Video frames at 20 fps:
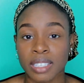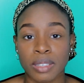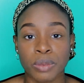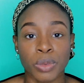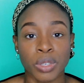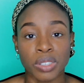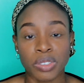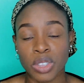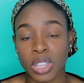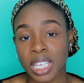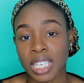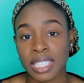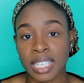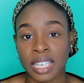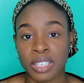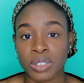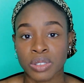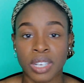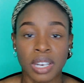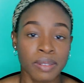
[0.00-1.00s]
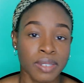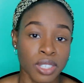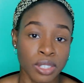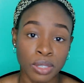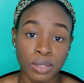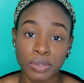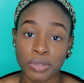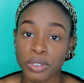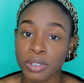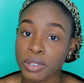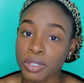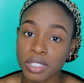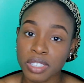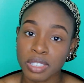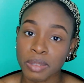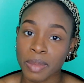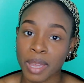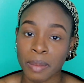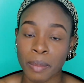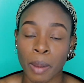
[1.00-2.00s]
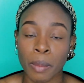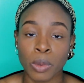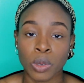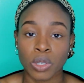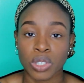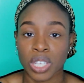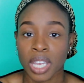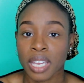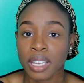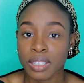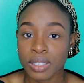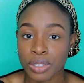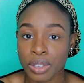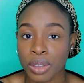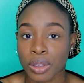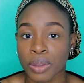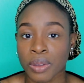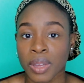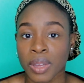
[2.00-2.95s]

And one of the things I do now is use fruits to make my milkshakes. So